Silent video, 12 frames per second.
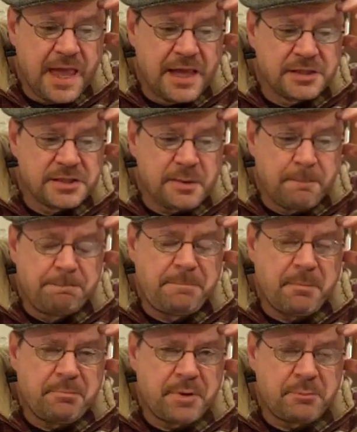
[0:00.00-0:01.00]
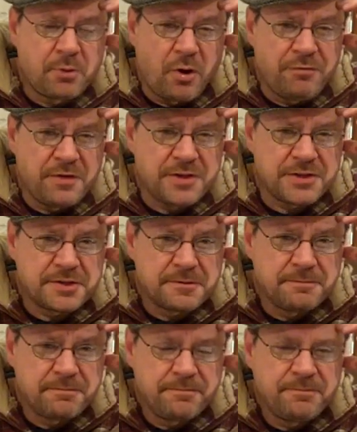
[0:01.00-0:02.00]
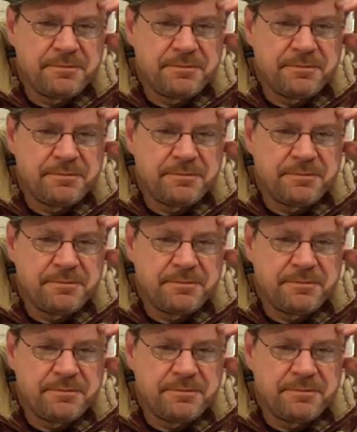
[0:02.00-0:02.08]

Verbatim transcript: and bumper profits